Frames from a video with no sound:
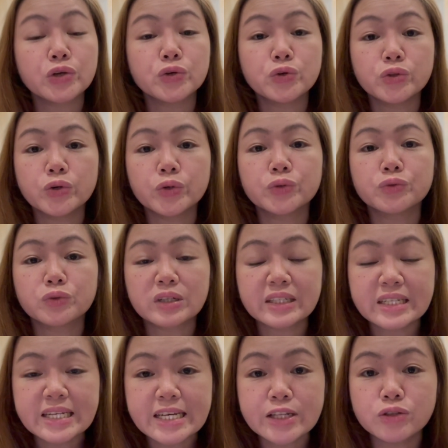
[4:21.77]
you don't
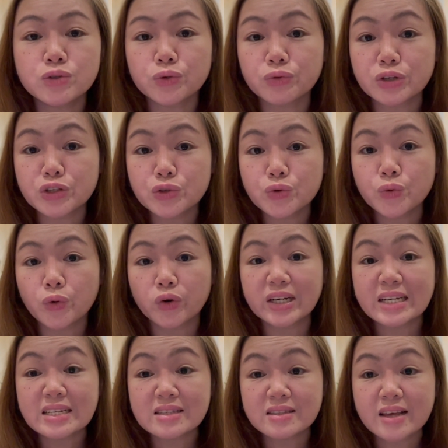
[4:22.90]
need to renew or
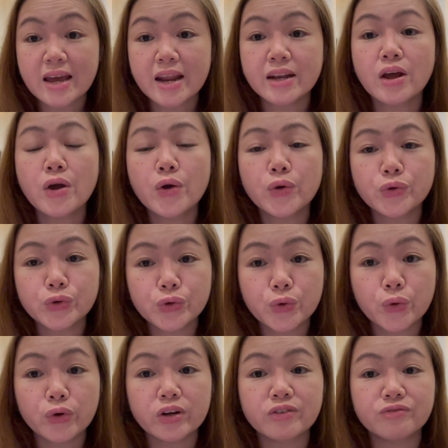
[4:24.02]
extend
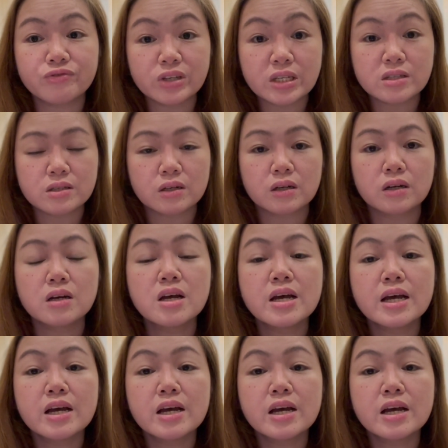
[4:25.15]
your visa